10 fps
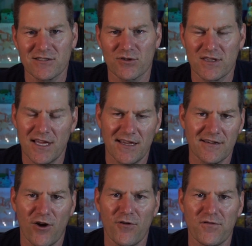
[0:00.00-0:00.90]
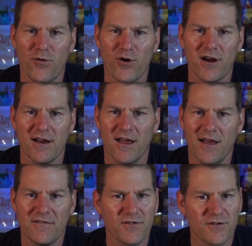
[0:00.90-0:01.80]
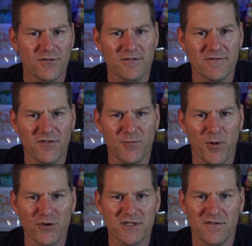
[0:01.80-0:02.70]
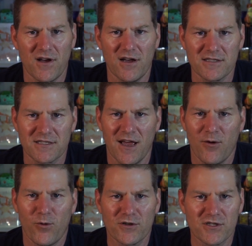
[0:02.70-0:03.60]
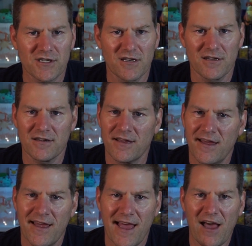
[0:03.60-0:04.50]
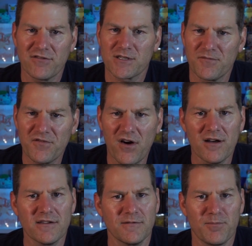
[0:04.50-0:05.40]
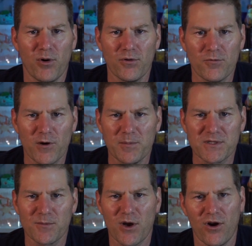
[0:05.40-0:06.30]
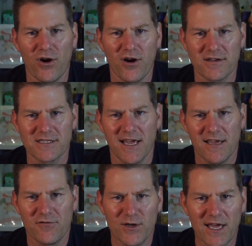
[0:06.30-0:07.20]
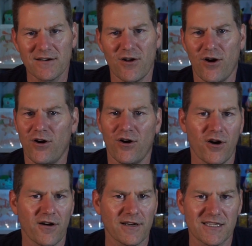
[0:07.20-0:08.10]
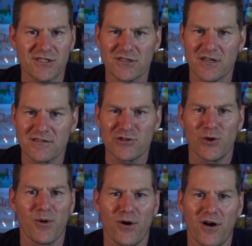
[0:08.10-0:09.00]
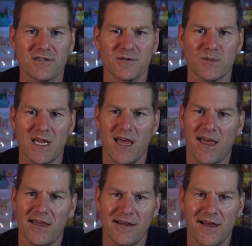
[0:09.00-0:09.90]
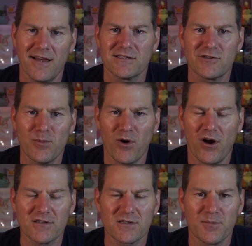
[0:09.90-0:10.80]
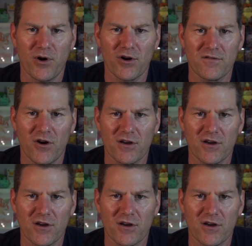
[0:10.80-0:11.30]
thing, go for it. For most of us, we're just gonna have some fun, rip some cards. If we get an alt art, it's just a super awesome day, super awesome part of our